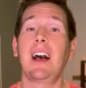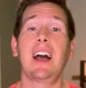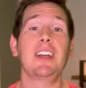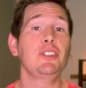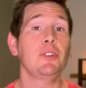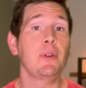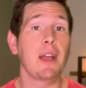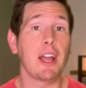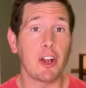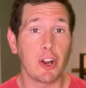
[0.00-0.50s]
I
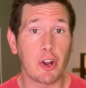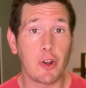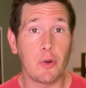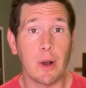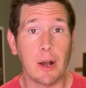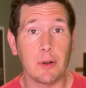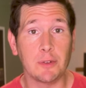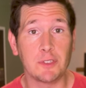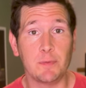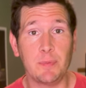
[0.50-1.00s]
do air
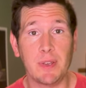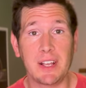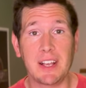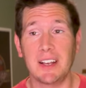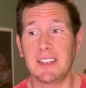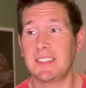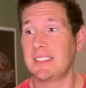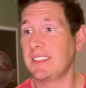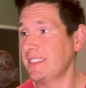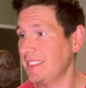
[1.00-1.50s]
quotes
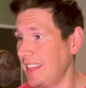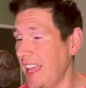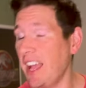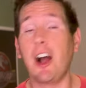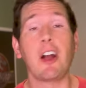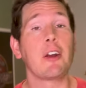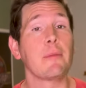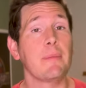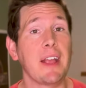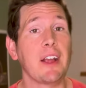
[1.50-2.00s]
because they
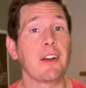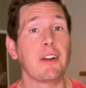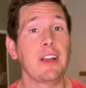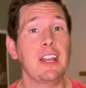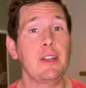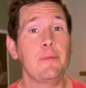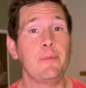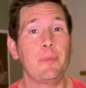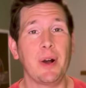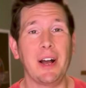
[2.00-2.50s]
are
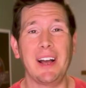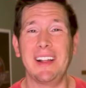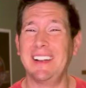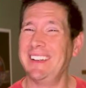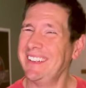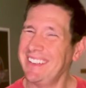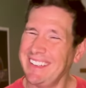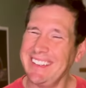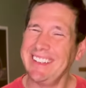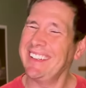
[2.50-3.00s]
married, but
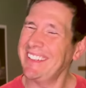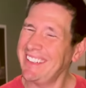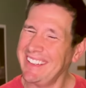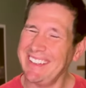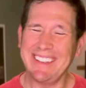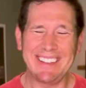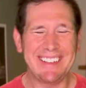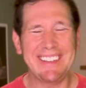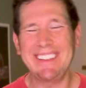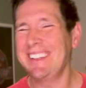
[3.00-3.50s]
eh,
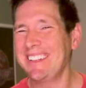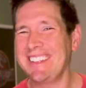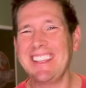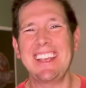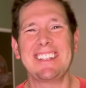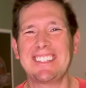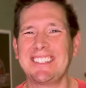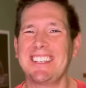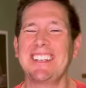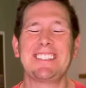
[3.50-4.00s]

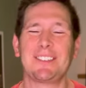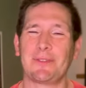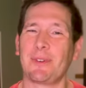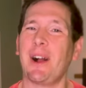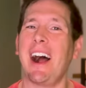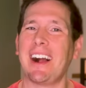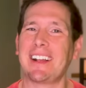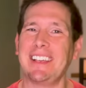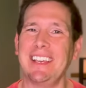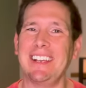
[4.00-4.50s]
it's it's
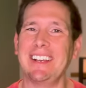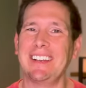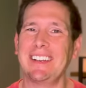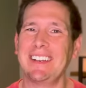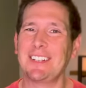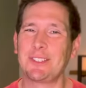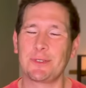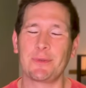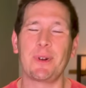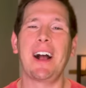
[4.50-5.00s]
rocky.
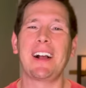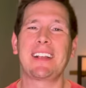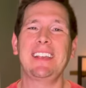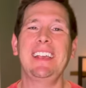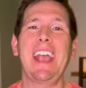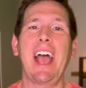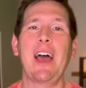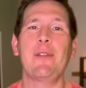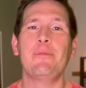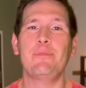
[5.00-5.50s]
It's
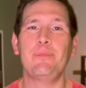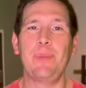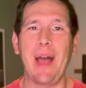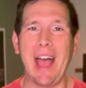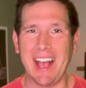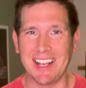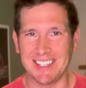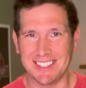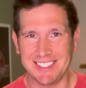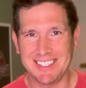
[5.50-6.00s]
rocky at
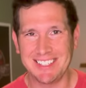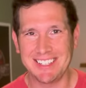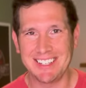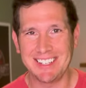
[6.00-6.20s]
best.